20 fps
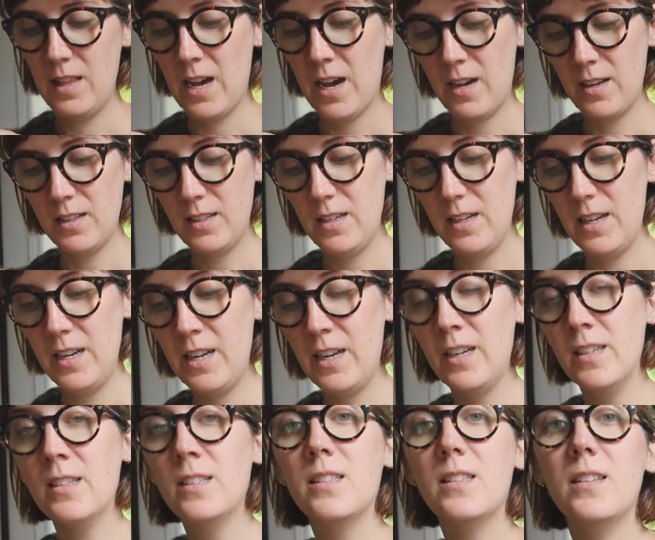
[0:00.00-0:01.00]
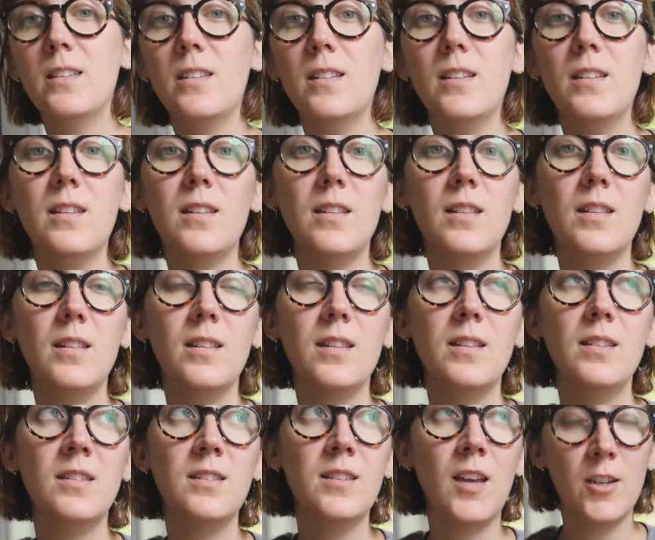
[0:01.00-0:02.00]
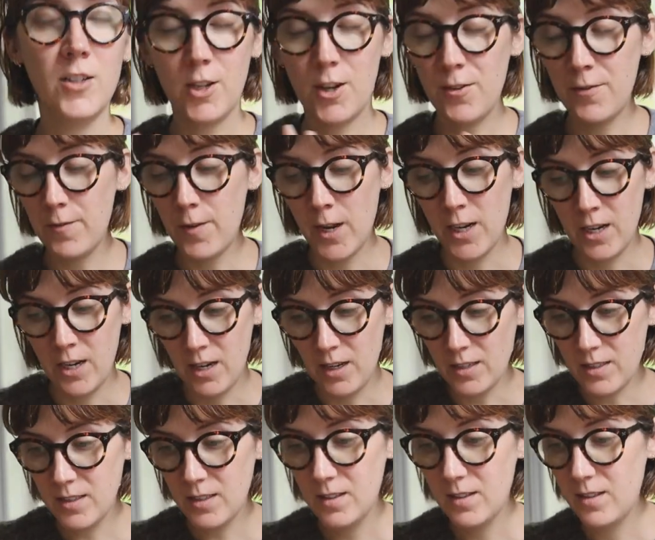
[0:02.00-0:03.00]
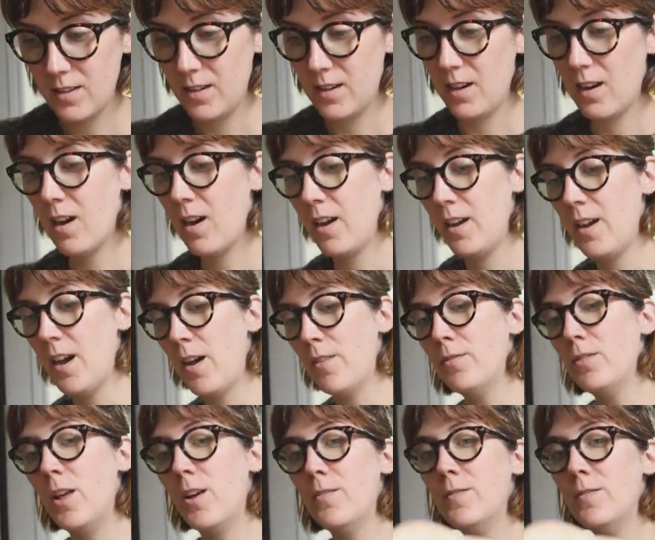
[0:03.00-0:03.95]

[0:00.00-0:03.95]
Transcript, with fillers: that it is such a fun knit. I have